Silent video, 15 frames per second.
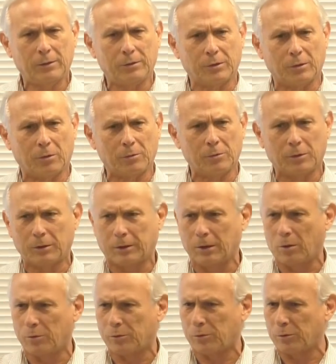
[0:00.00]
Jonah
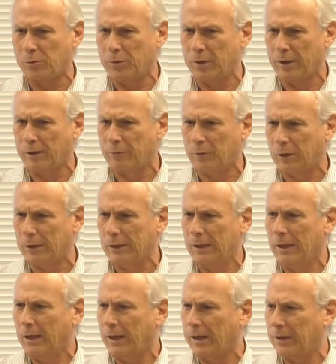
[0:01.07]
goes through Nineveh
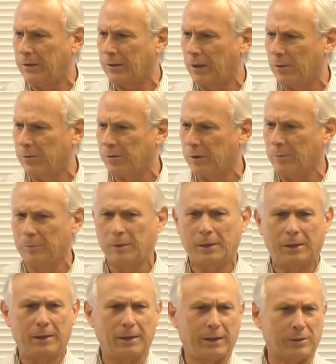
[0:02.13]
and he tells
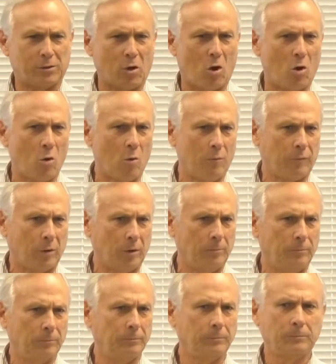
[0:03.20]
them it's all
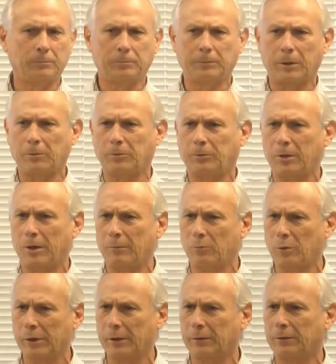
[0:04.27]
over. They're
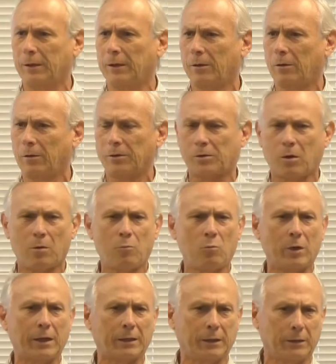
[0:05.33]
done with. They are so
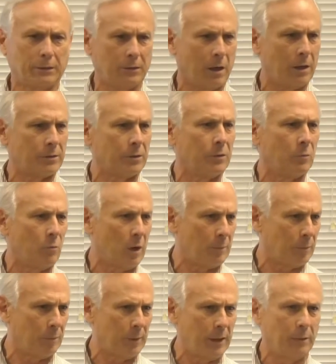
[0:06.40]
wicked, God's going to
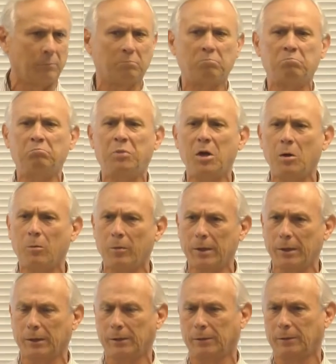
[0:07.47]
wipe them out,
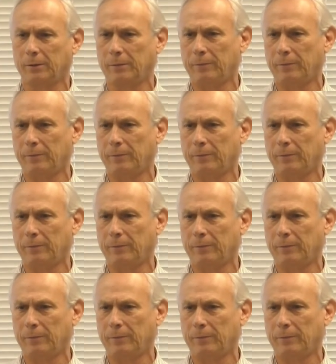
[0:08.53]
period.